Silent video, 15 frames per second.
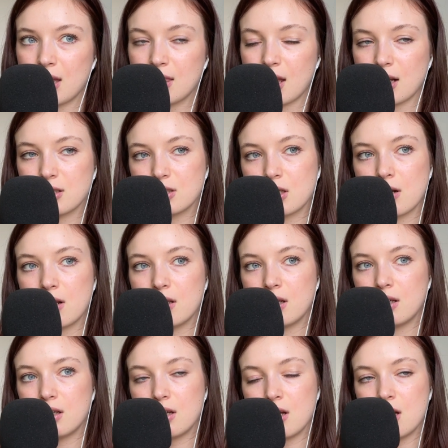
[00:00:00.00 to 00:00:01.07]
that is
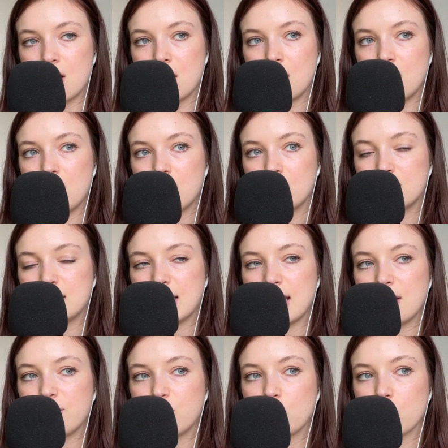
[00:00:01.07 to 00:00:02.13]
gonna see
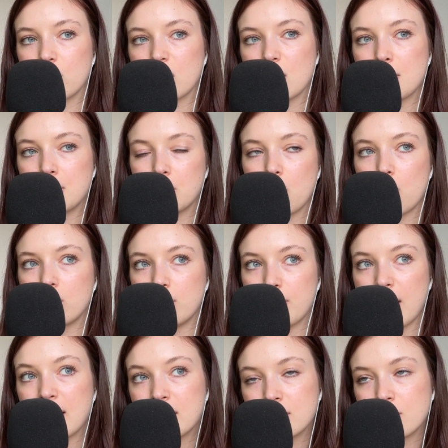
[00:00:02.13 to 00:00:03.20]
if you're
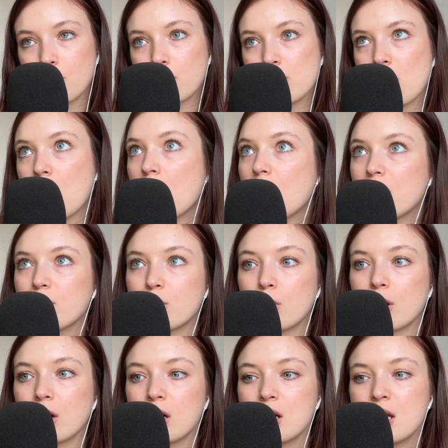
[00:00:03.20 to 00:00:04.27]
codependent or not,
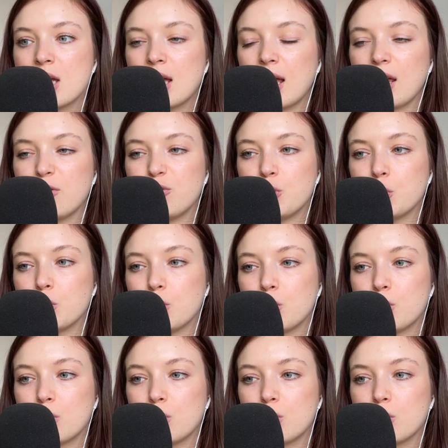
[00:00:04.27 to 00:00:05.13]
or if you